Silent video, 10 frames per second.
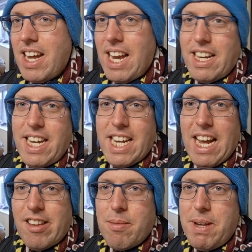I did
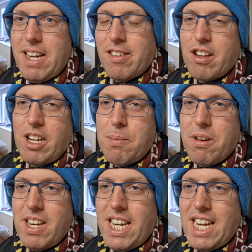get to meet Scunny
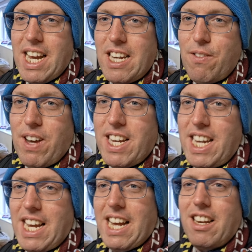Bunny, Annie
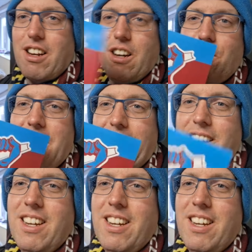Fanny, and we got a flag.